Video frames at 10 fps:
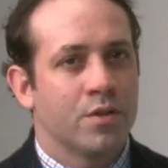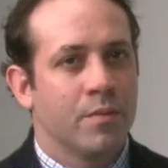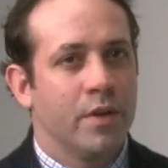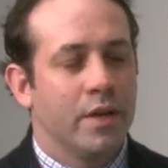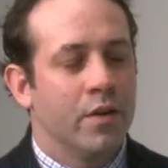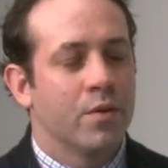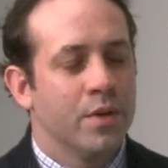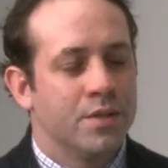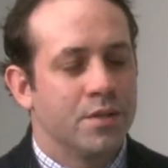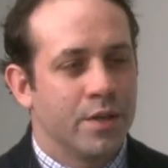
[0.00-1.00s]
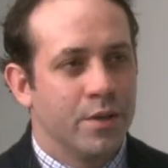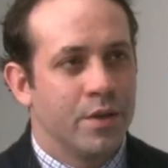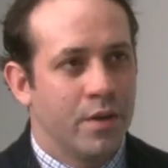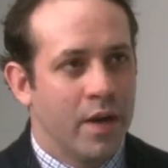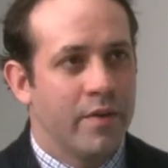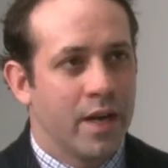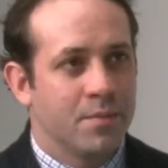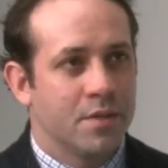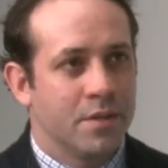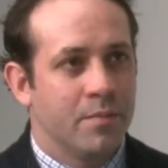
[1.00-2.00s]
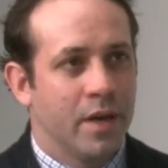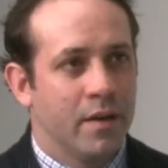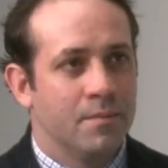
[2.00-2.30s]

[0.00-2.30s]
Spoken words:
some of the other reasons that you could have an absentee ballot?